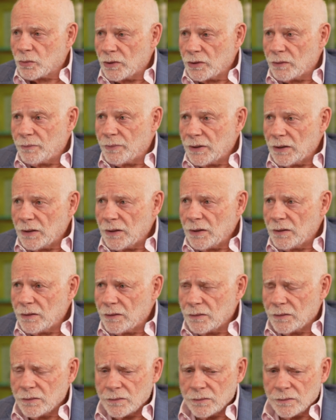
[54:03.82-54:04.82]
would be
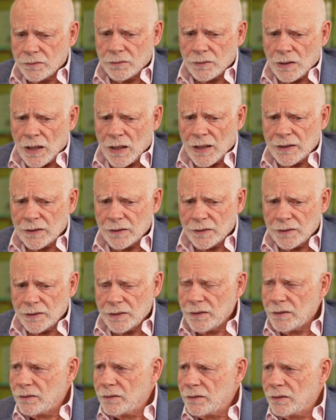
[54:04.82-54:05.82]

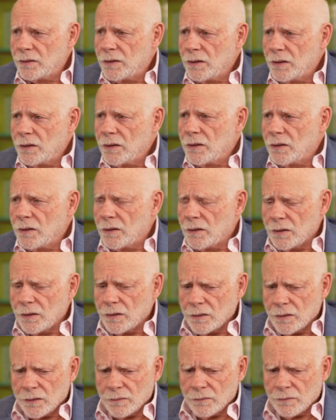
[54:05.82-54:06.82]
highly
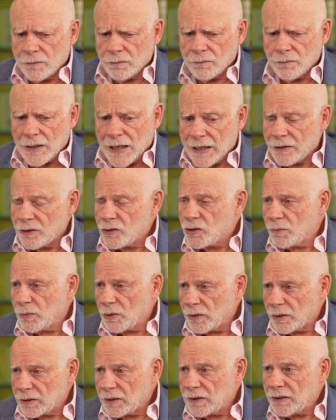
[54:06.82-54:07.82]

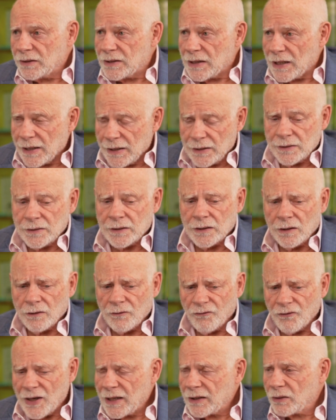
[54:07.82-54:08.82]
manageable and contained, and
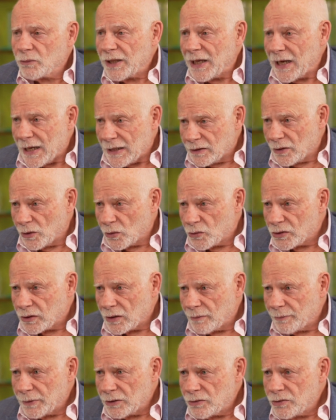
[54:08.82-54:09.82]
in fact, we had no
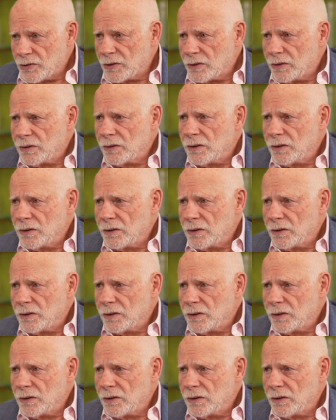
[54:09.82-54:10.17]
slippage.